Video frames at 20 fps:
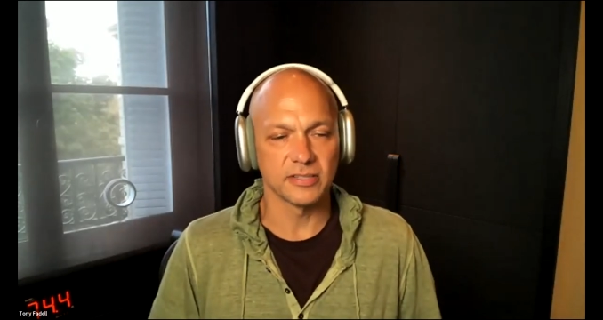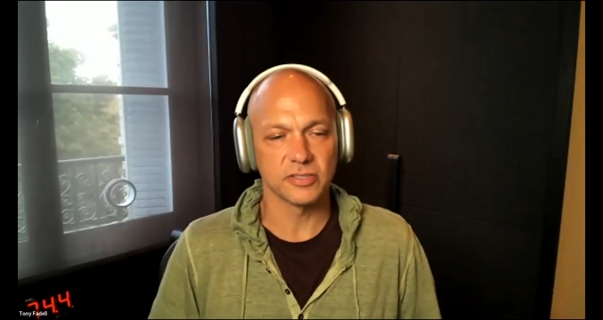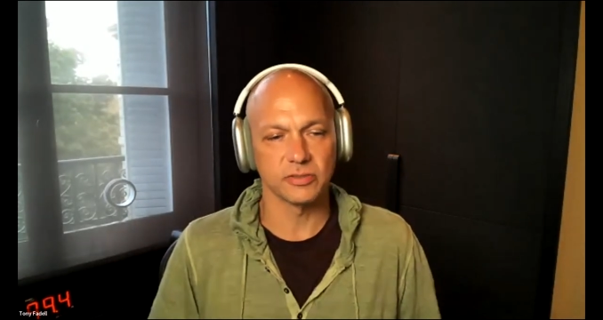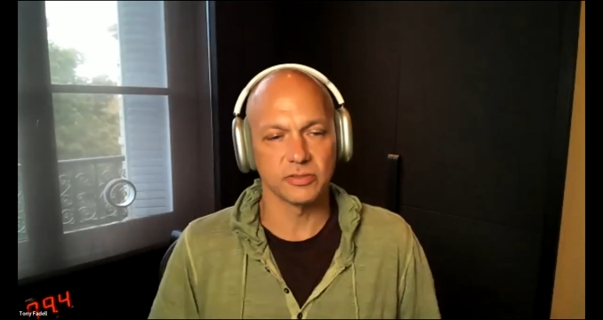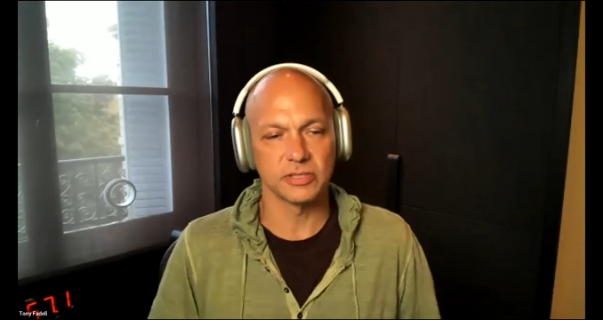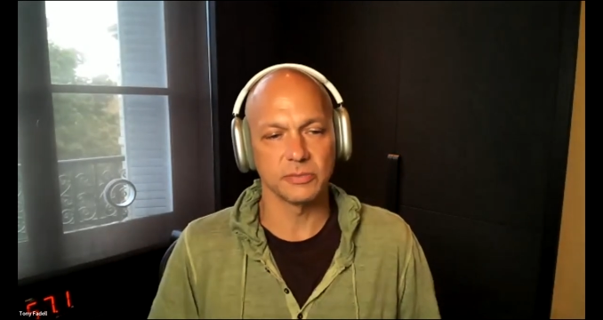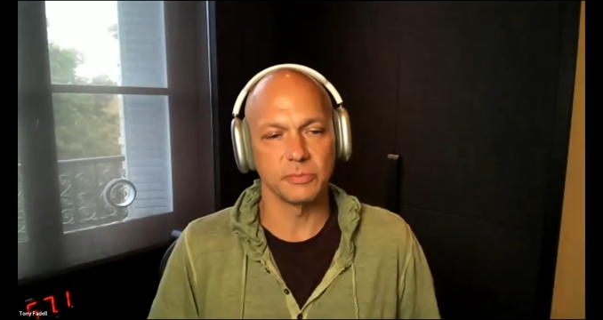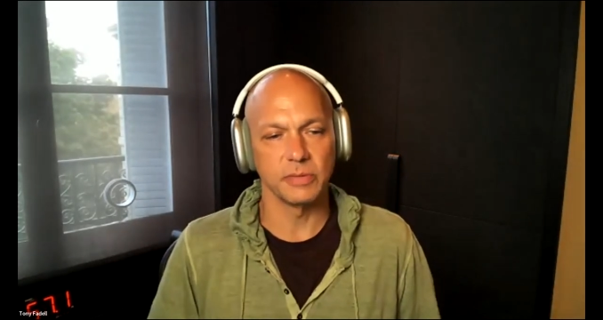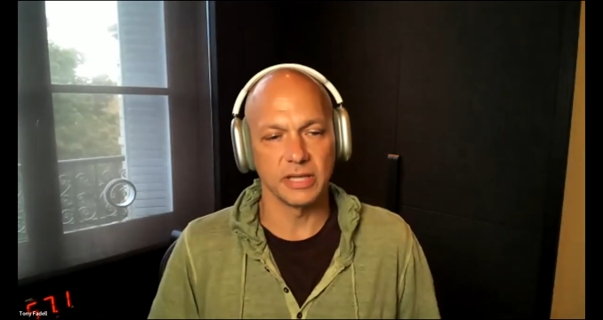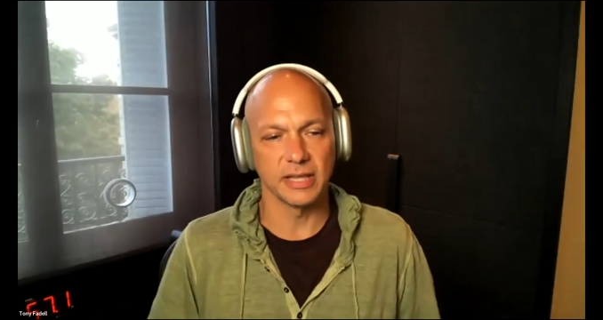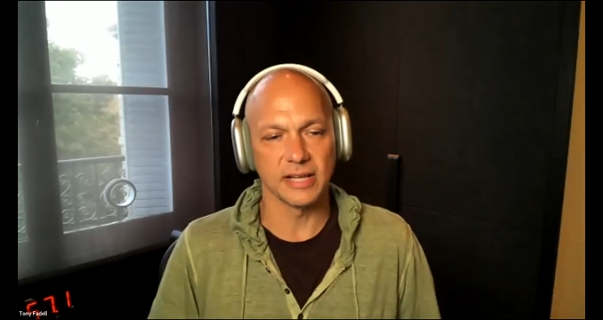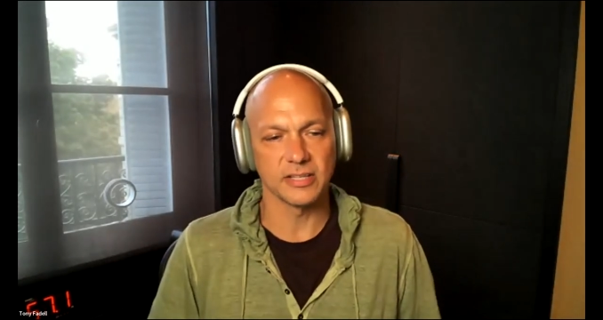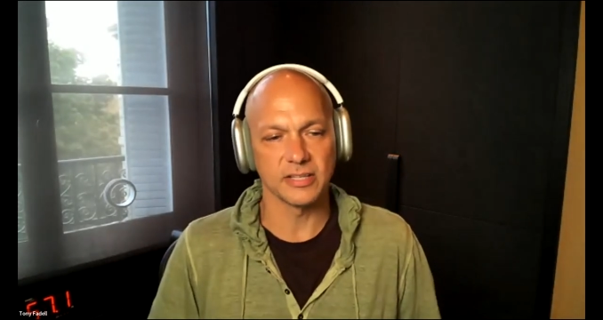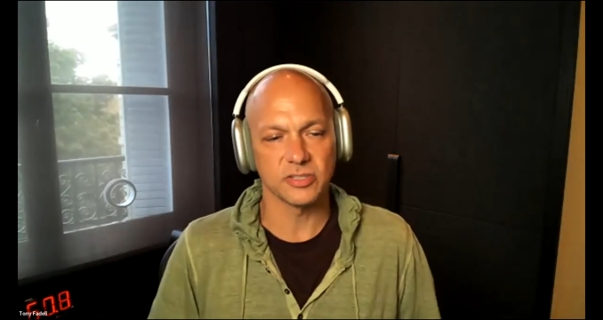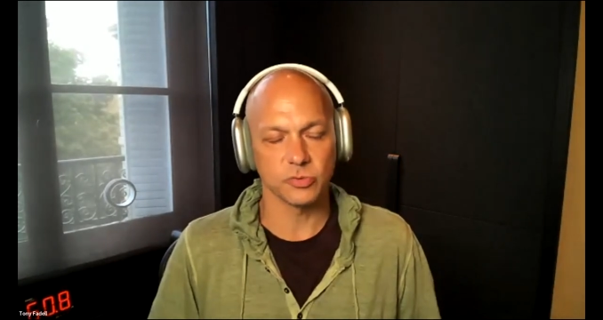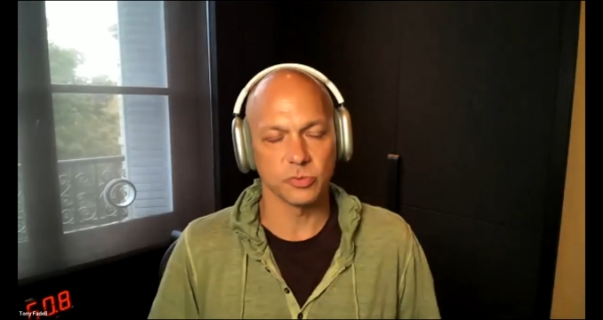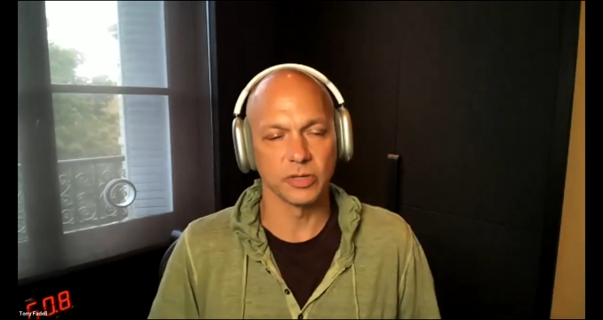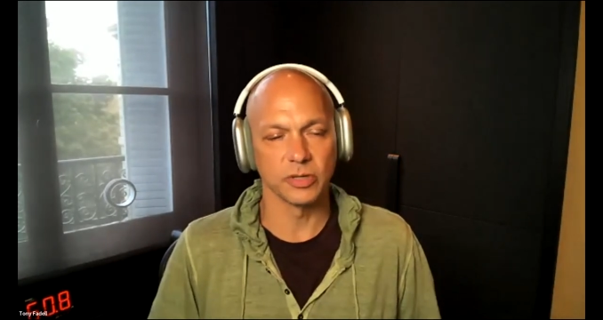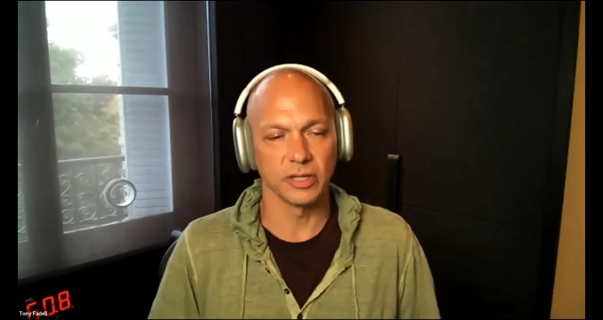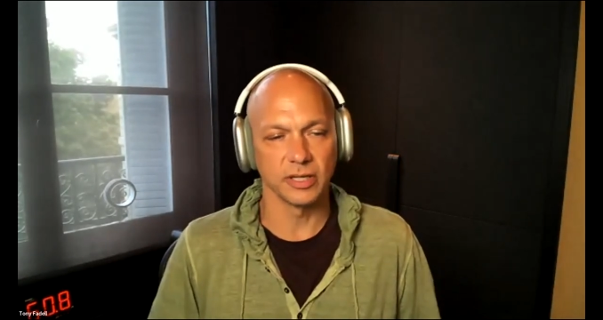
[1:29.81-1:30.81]
So to me,
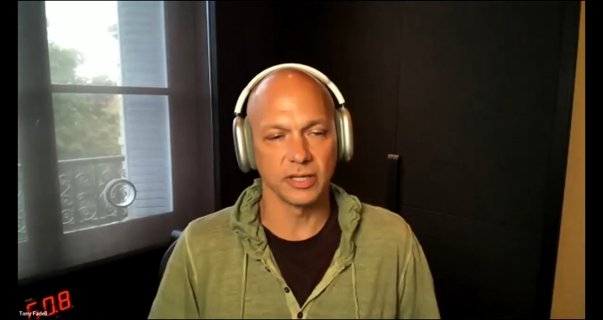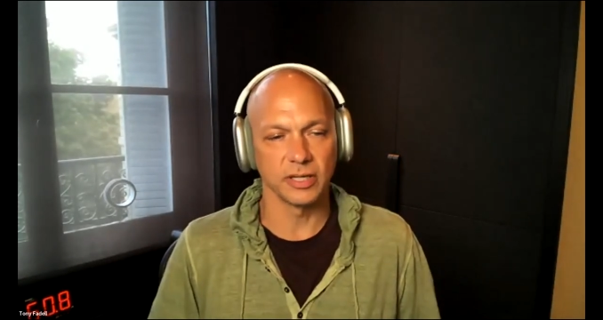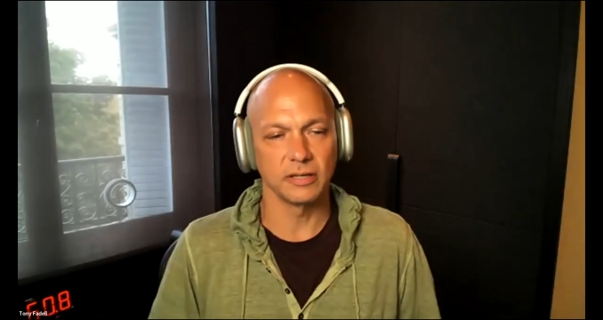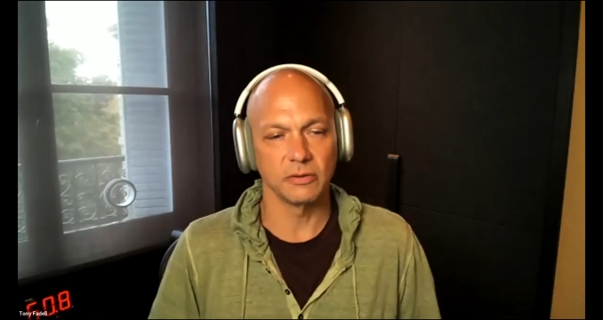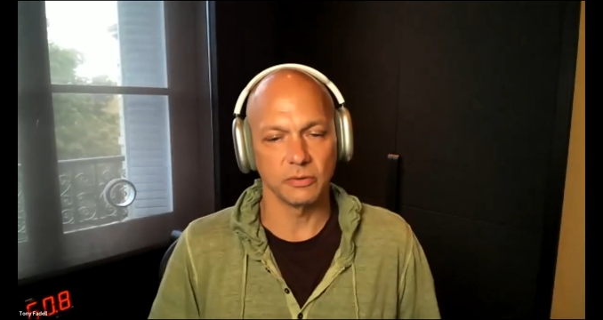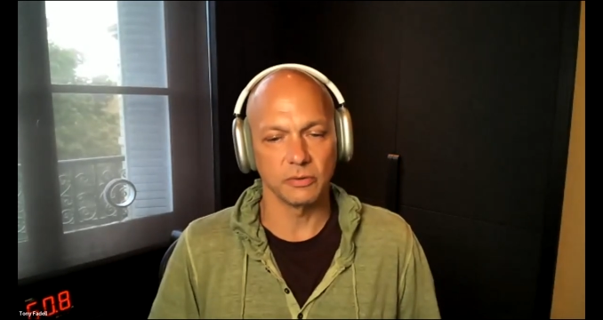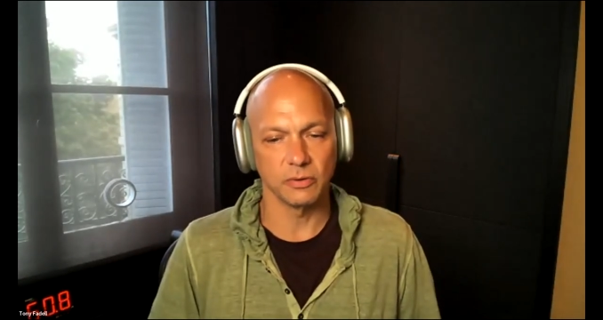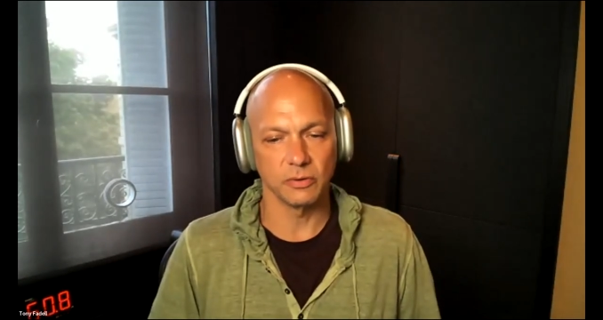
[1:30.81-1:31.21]
that's really